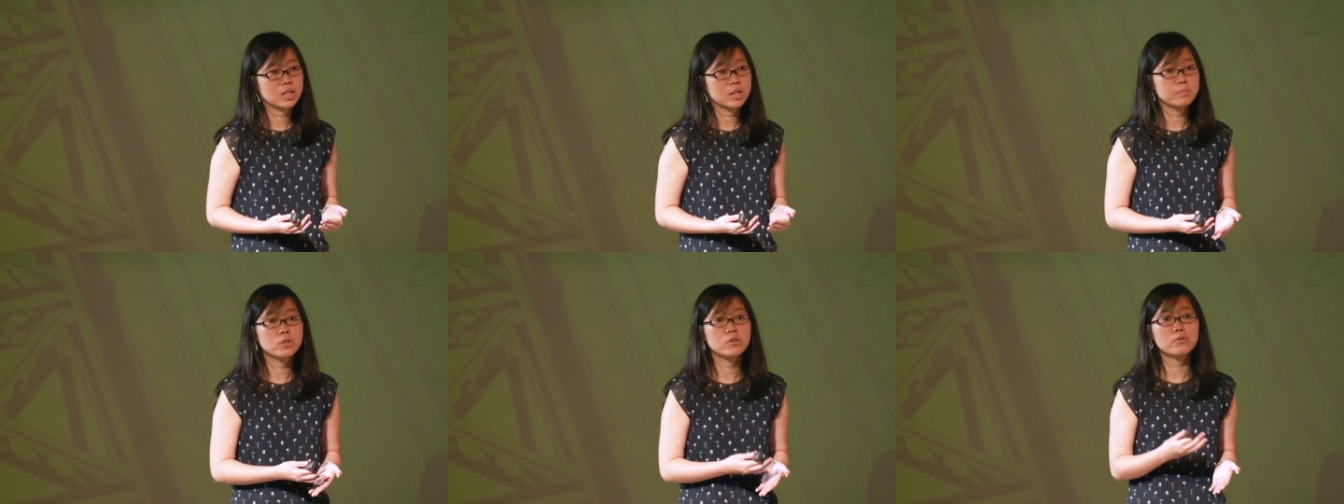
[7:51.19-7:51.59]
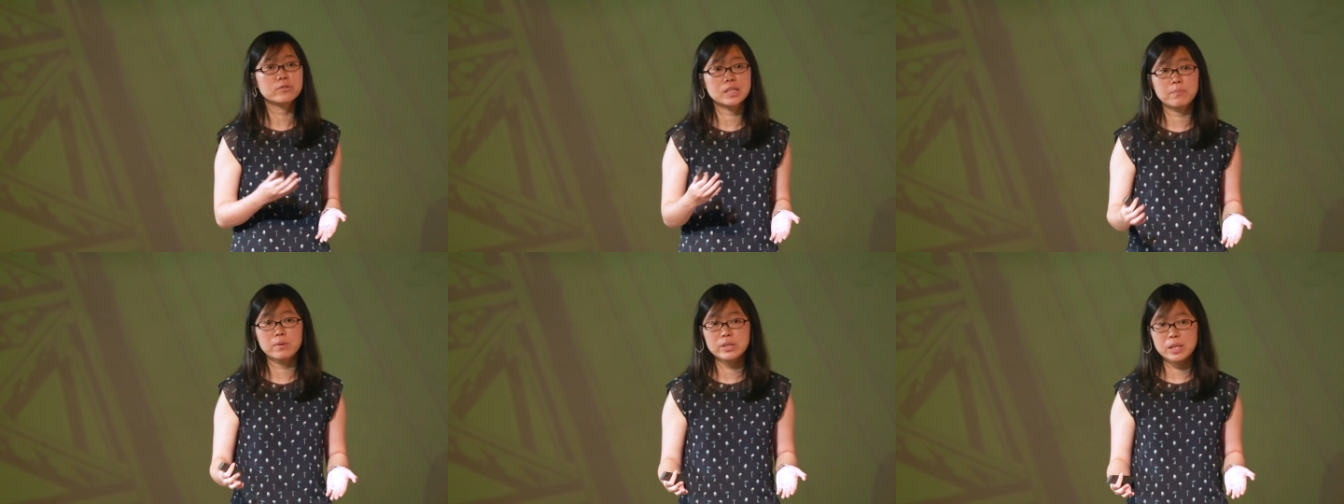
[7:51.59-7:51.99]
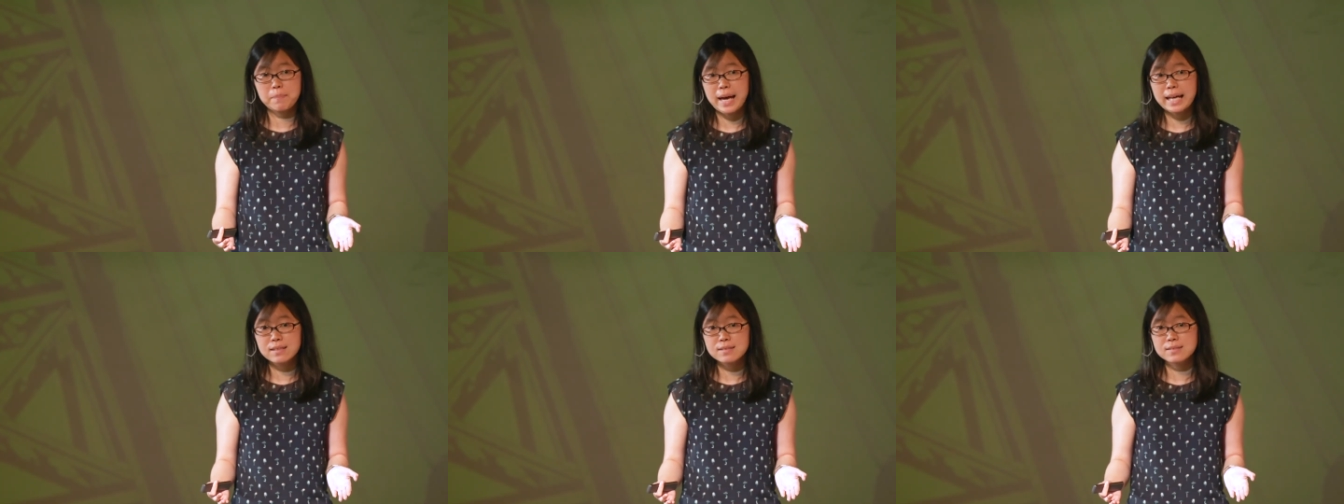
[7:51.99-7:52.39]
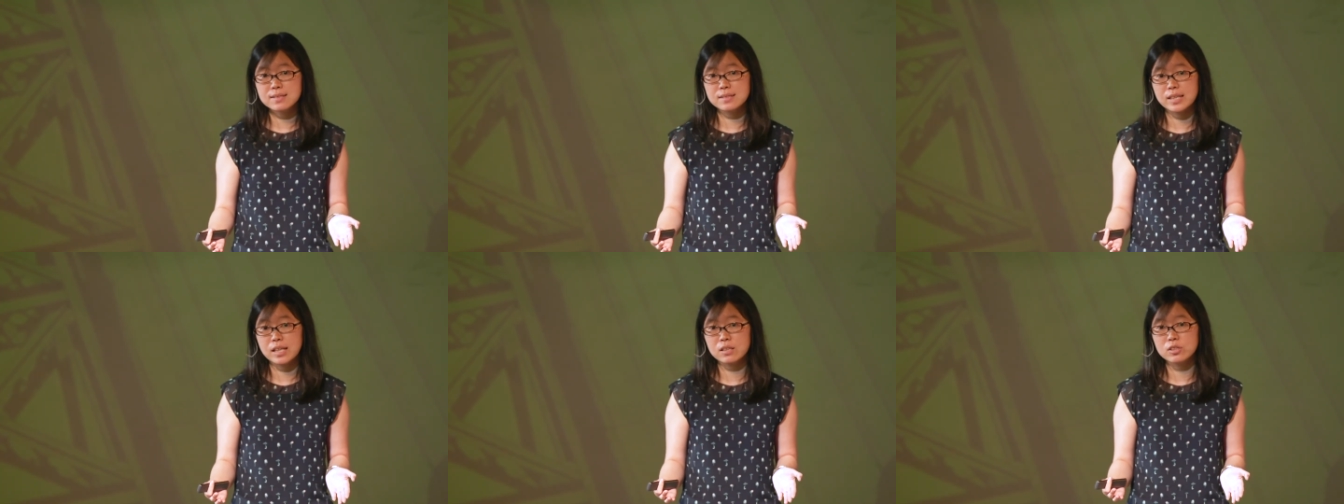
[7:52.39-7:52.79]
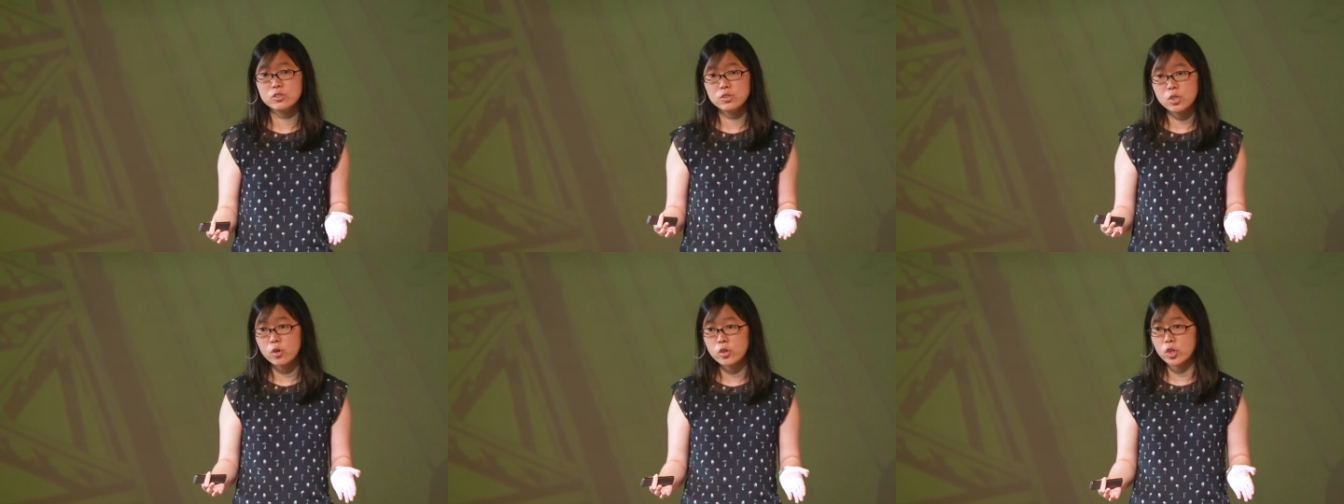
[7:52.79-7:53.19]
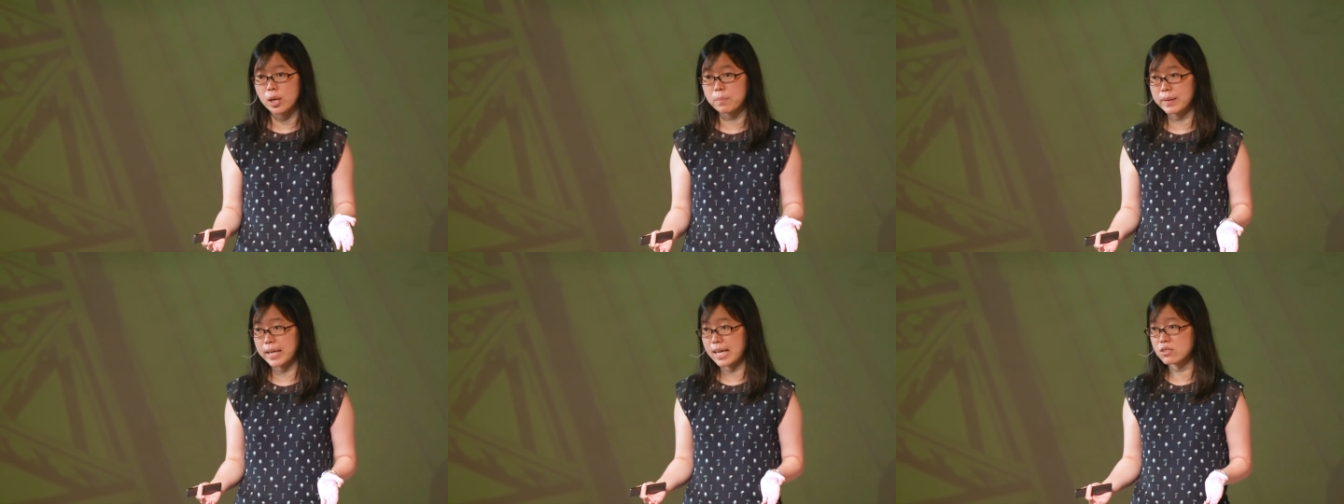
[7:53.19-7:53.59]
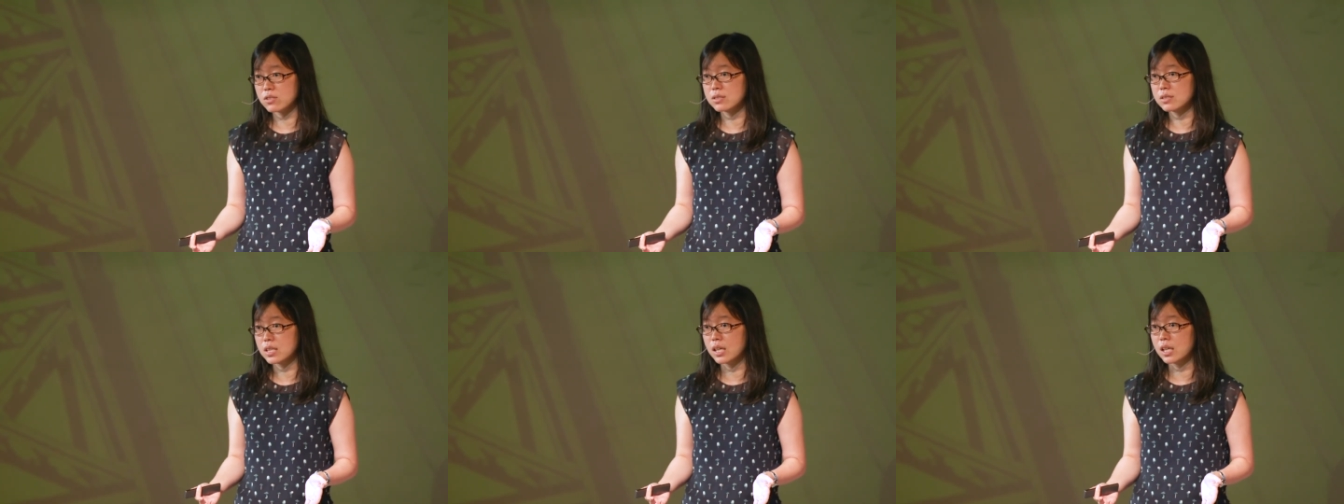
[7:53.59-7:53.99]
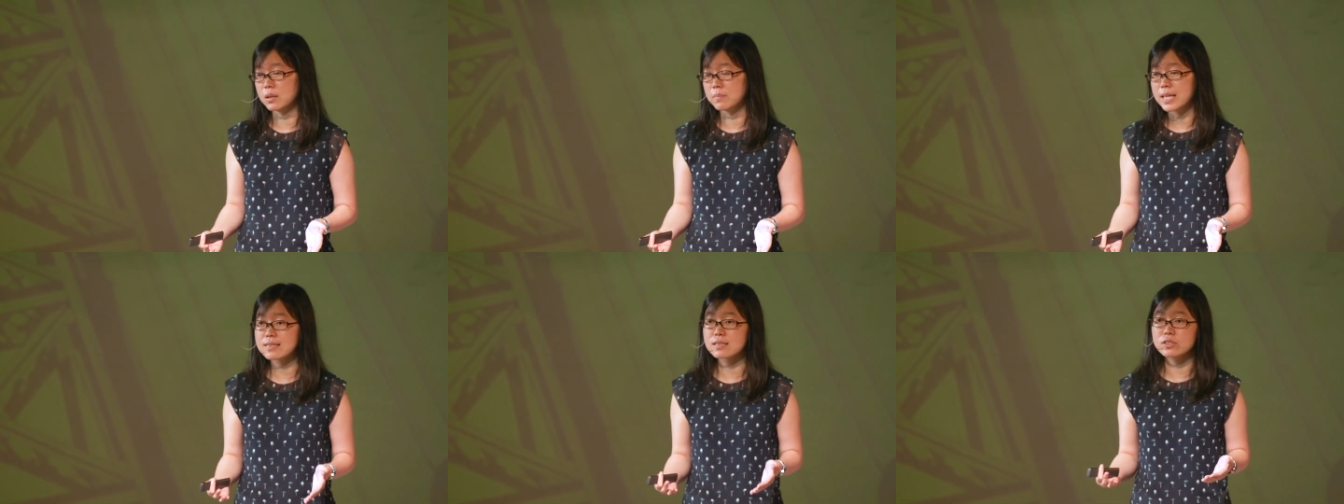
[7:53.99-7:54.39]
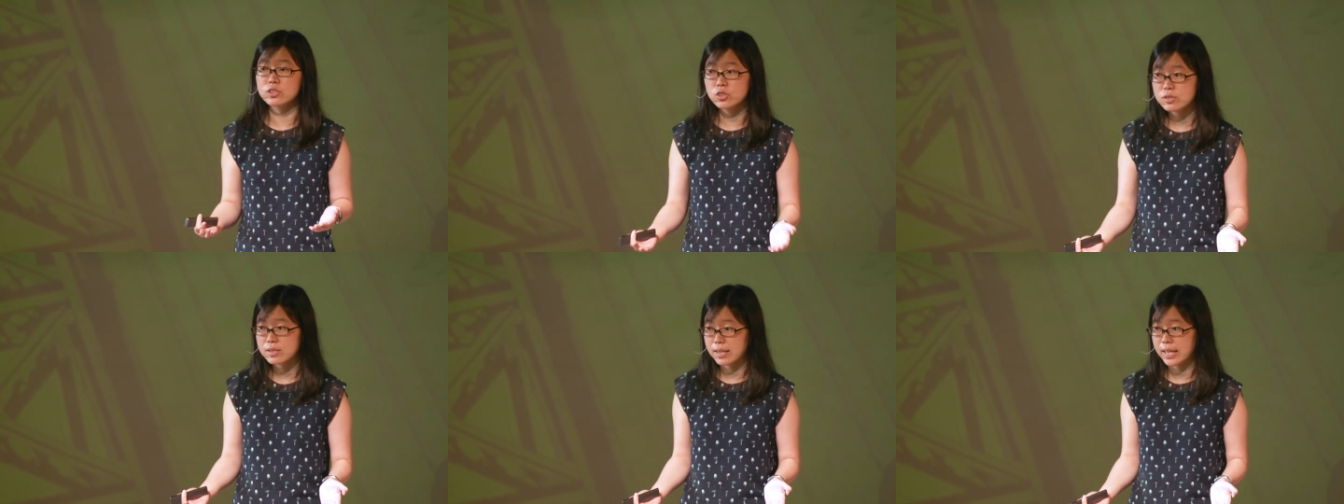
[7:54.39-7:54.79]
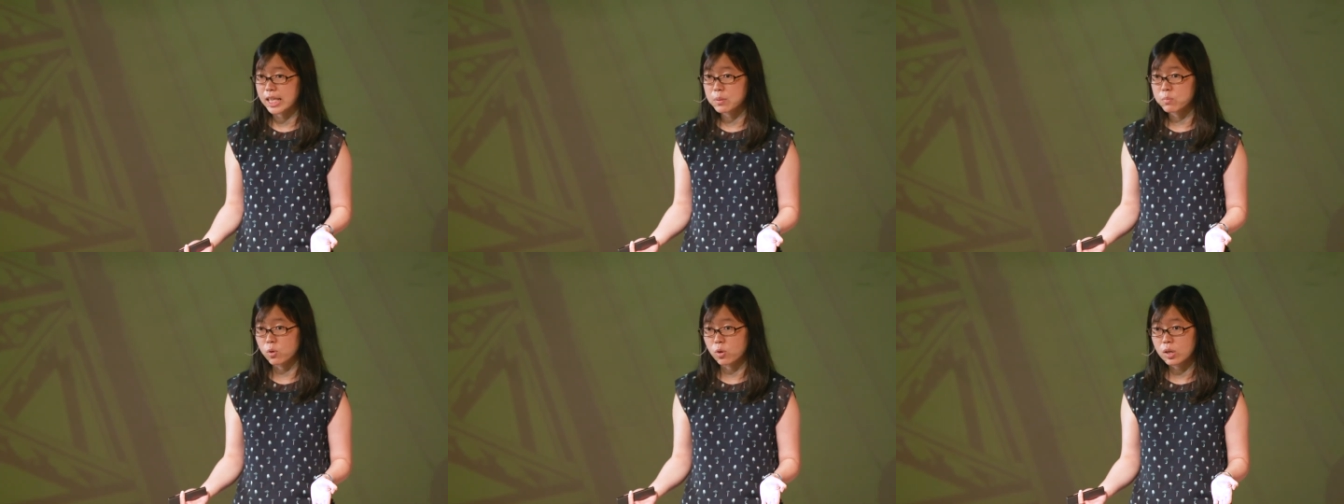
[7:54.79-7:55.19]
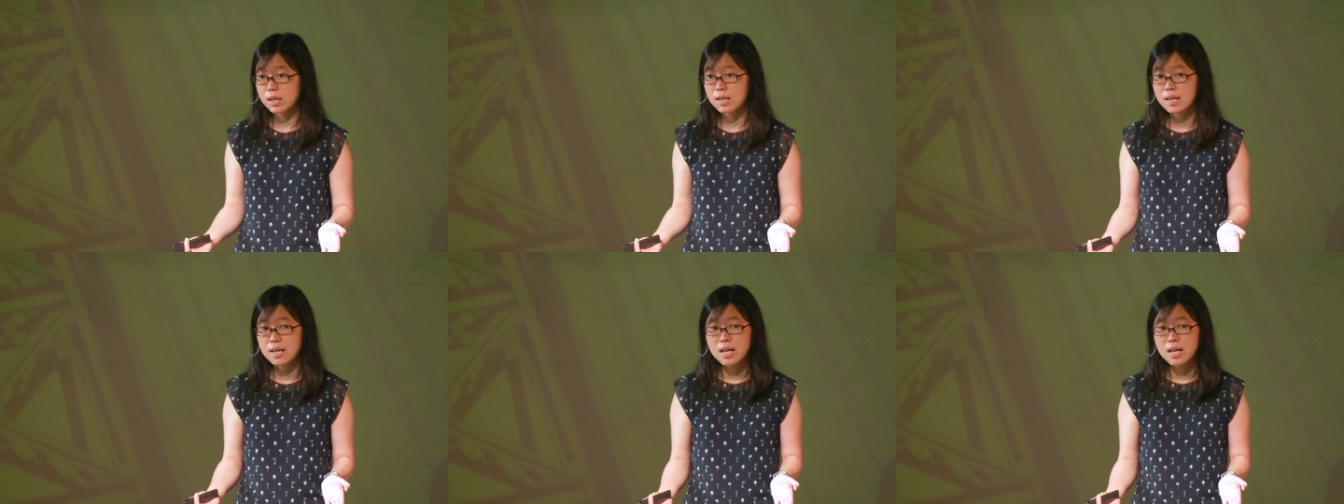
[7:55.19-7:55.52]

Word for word: remove some of the dependencies that you know your application um, isn't using anymore,